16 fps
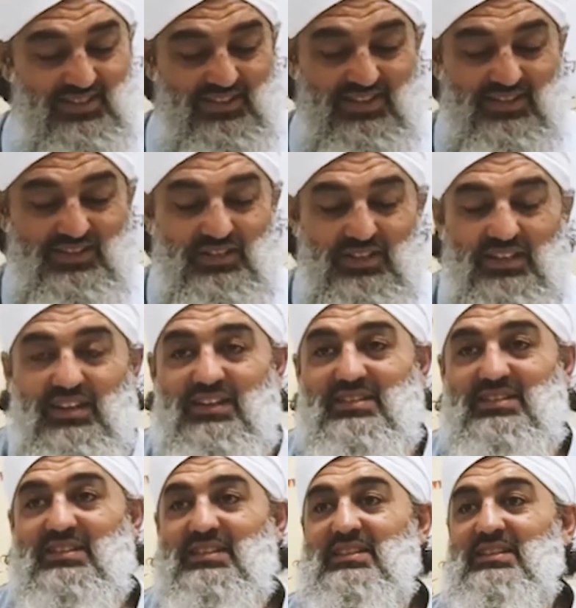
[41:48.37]
You know,
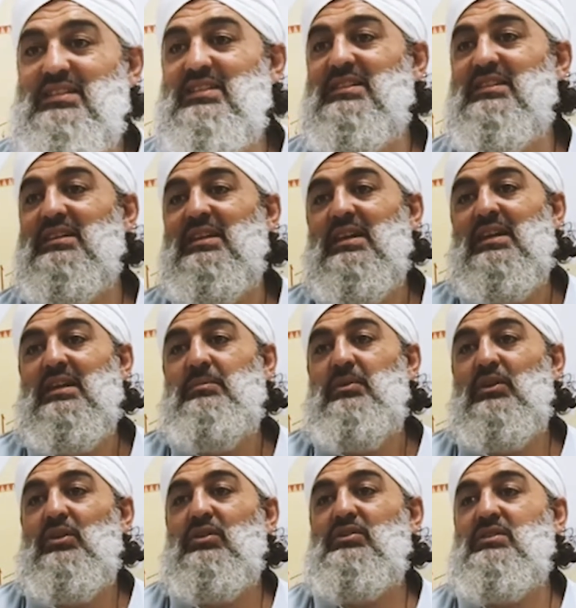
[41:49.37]
it's
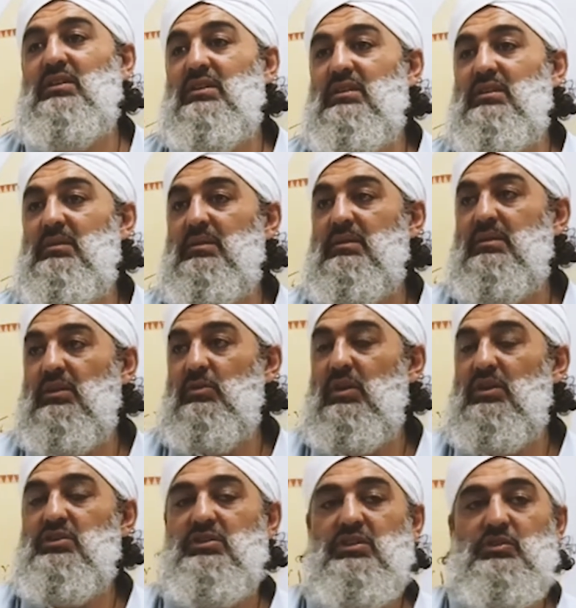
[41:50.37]
because the
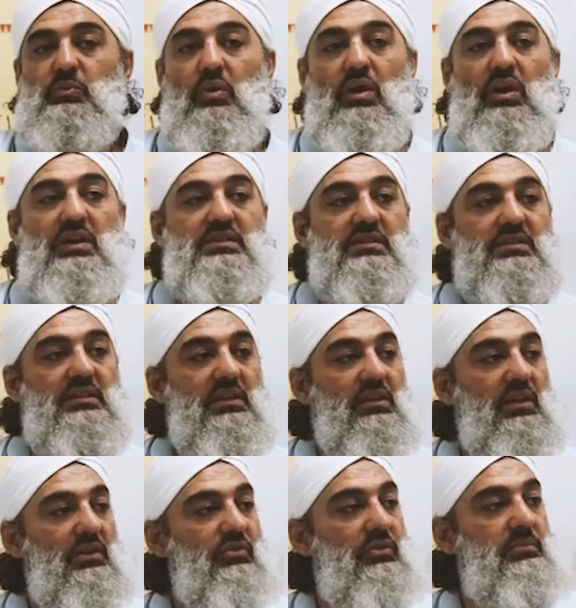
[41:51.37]
question is, why isn't there
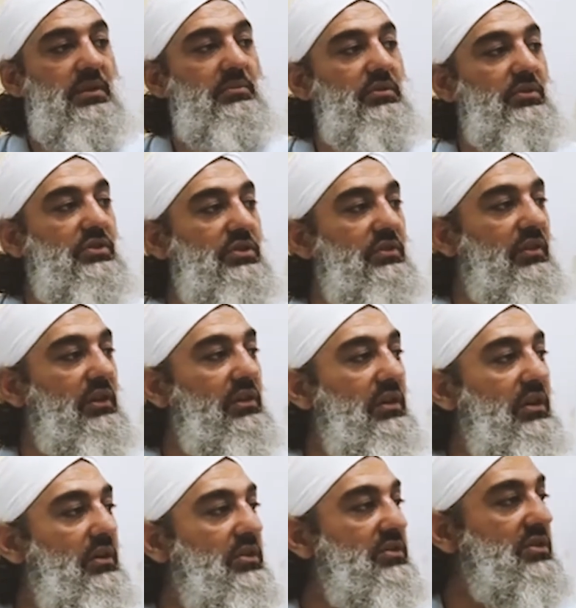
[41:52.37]
like remembrance of Allah
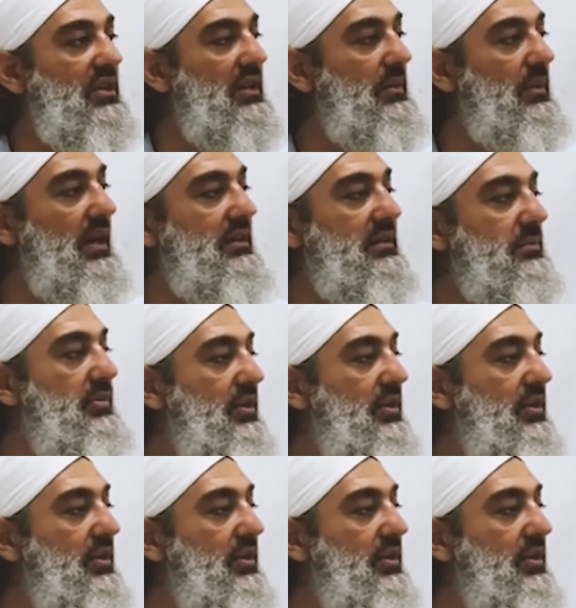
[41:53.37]
or salawat?